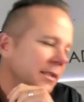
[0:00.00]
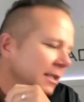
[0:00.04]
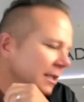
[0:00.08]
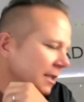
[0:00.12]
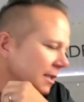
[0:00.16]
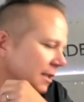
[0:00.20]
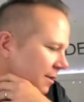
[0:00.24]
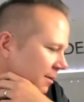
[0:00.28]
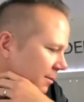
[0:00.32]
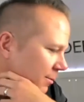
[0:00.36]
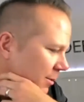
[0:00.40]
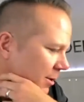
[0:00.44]

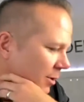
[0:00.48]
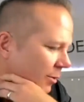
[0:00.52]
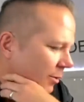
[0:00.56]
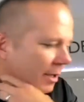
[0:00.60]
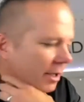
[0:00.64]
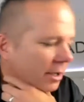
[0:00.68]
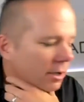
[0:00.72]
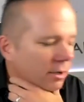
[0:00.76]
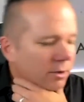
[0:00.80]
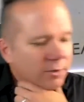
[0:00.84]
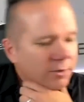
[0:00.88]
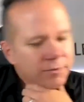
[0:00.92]
what do we
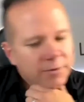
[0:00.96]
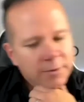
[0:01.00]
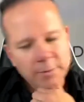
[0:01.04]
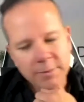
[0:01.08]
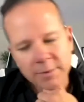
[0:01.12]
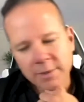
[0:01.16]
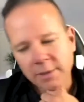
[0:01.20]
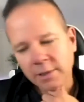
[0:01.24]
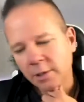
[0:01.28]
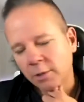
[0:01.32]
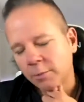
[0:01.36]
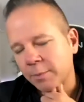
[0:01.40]
know from a
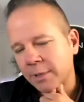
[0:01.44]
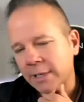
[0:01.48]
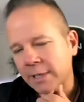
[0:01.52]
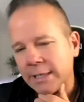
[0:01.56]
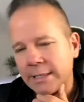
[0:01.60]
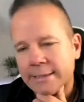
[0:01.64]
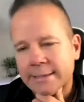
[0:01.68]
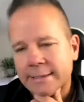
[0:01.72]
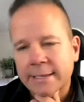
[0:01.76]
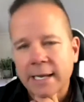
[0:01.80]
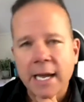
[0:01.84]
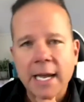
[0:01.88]
little bit of
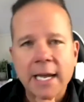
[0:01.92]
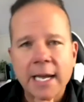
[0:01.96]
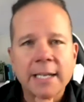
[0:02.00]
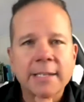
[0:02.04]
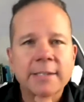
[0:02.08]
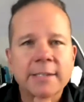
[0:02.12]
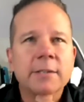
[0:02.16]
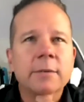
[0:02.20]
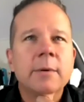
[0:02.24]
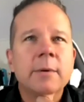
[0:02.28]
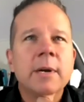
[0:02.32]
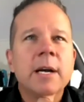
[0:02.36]
science
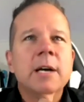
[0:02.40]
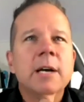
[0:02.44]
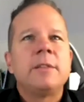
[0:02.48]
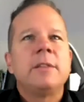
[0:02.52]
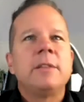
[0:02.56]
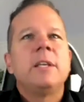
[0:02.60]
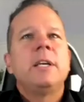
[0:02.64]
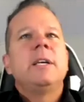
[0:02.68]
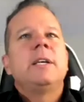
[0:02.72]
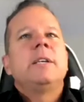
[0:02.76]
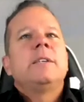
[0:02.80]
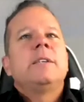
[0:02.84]
around
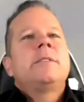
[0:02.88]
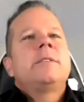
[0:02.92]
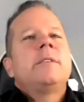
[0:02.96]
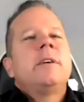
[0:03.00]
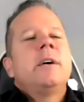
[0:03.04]
this.